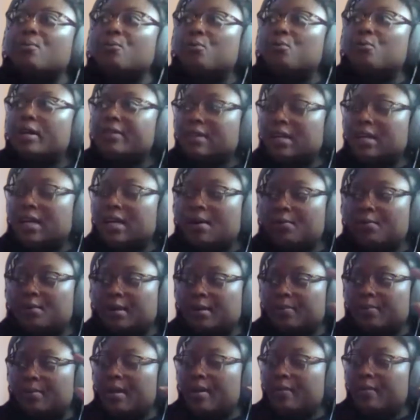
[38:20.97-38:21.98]
one thing I
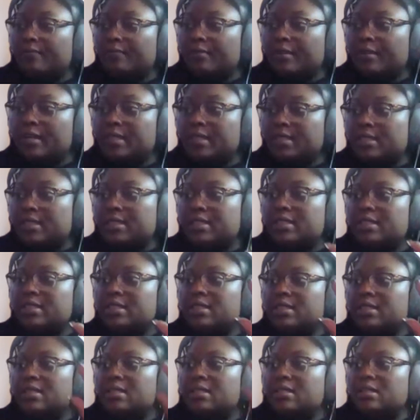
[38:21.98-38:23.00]
want to
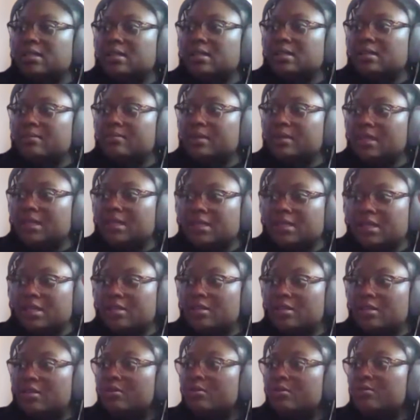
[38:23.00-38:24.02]
preference, because I
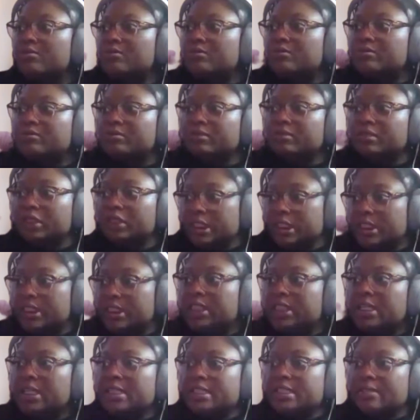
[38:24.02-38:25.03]
know
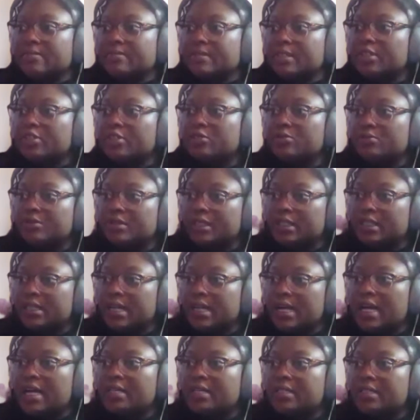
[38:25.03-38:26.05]
Lisa has something she wants
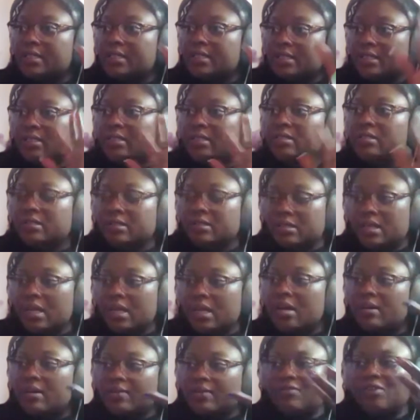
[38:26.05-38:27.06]
to add to this.
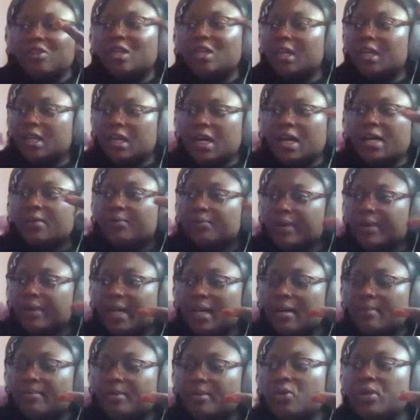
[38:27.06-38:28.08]
Now I feel like kind of
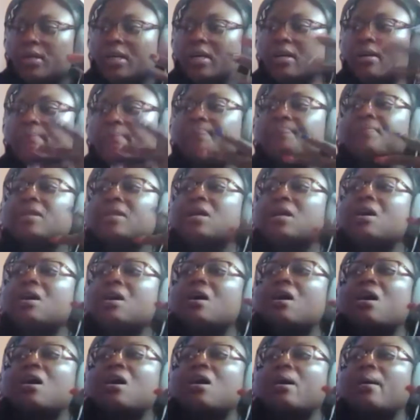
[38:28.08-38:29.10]
rant I'm going on.
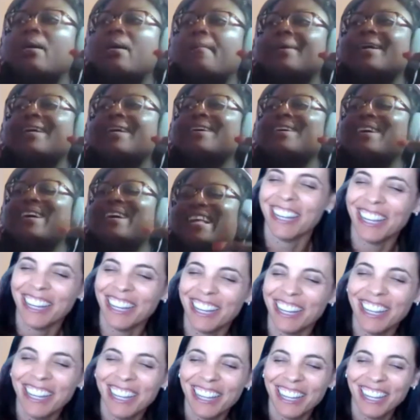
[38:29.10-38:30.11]
One thing
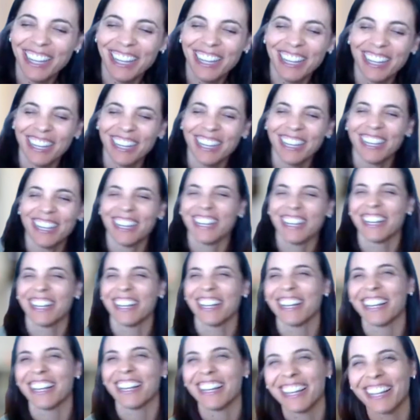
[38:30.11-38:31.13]
I want to
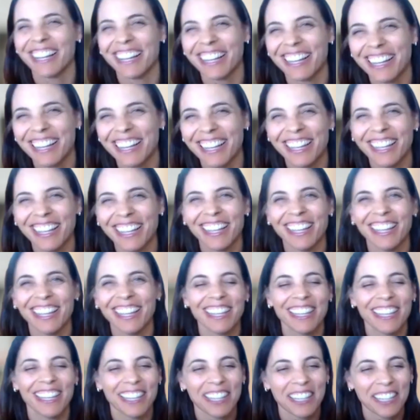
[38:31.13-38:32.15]
reference is
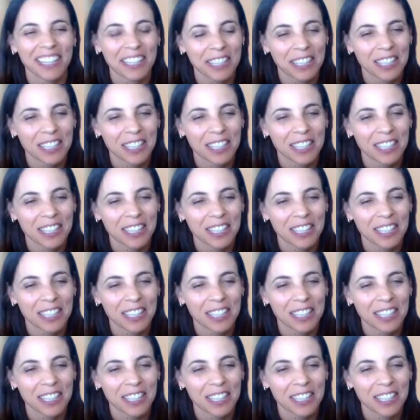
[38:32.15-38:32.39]
that